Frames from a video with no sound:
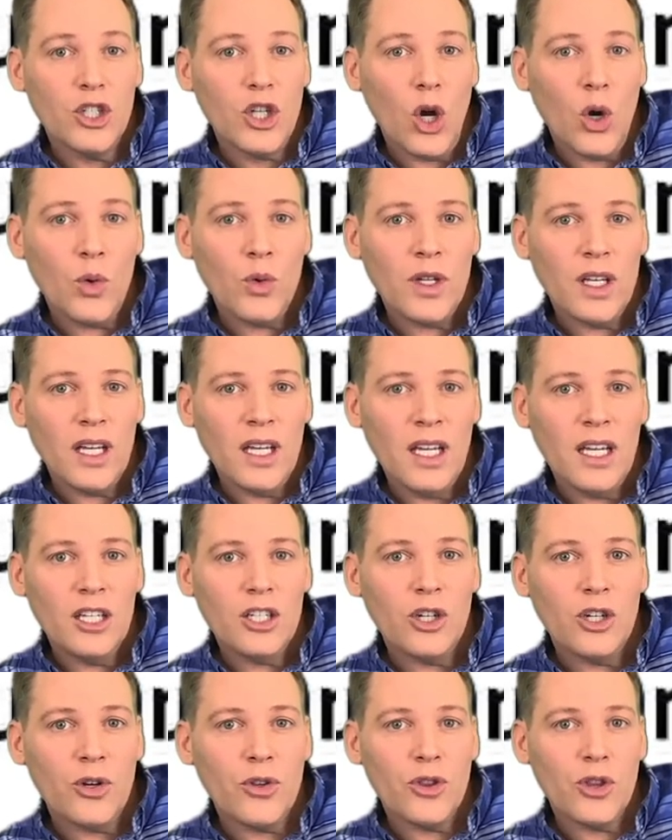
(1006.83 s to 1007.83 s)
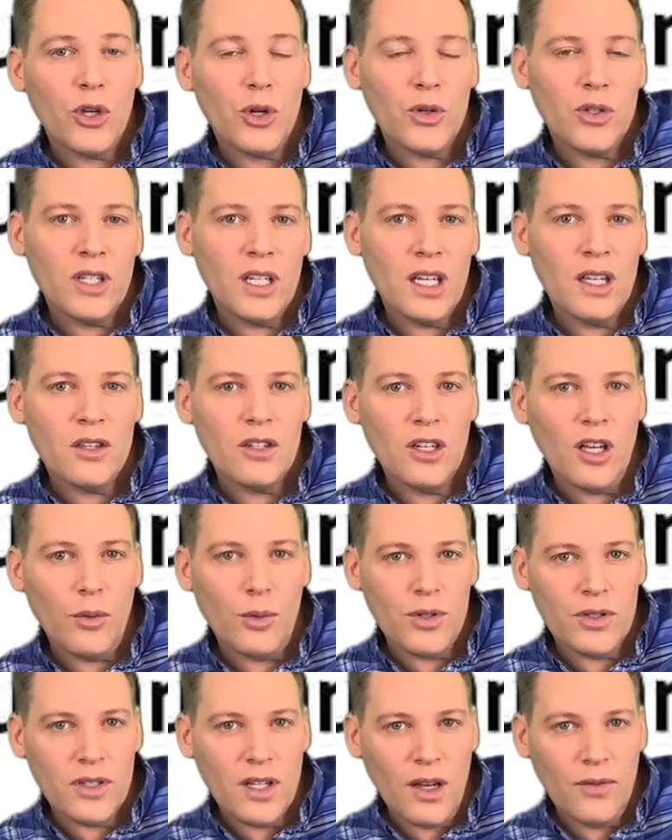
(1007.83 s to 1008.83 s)
don't eat your 13th
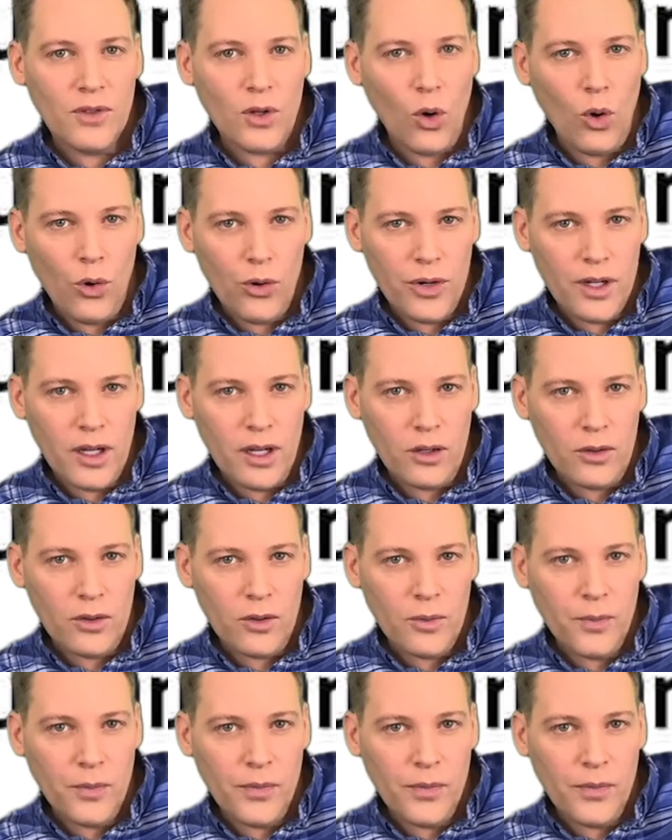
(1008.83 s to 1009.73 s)
double-stuffed Oreo.